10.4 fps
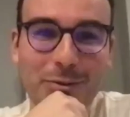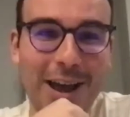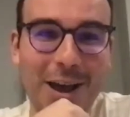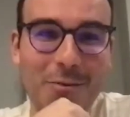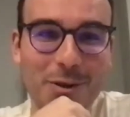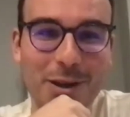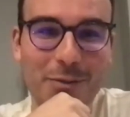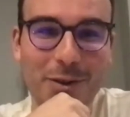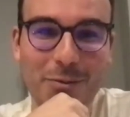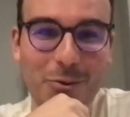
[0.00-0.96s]
down. We're here
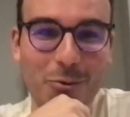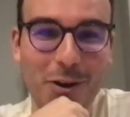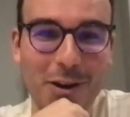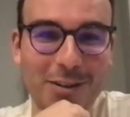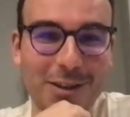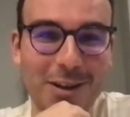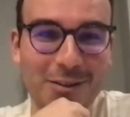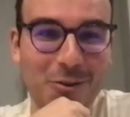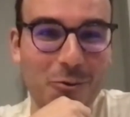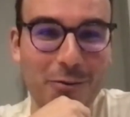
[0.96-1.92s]
people who want
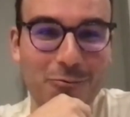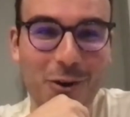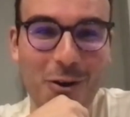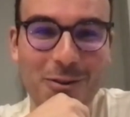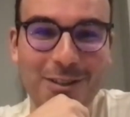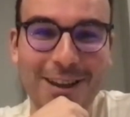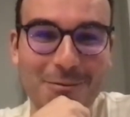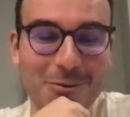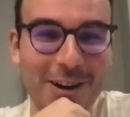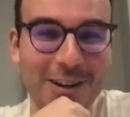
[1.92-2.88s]
to row the same
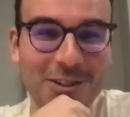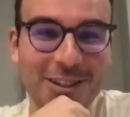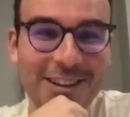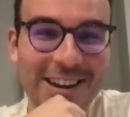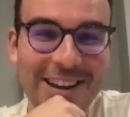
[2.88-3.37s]
direction.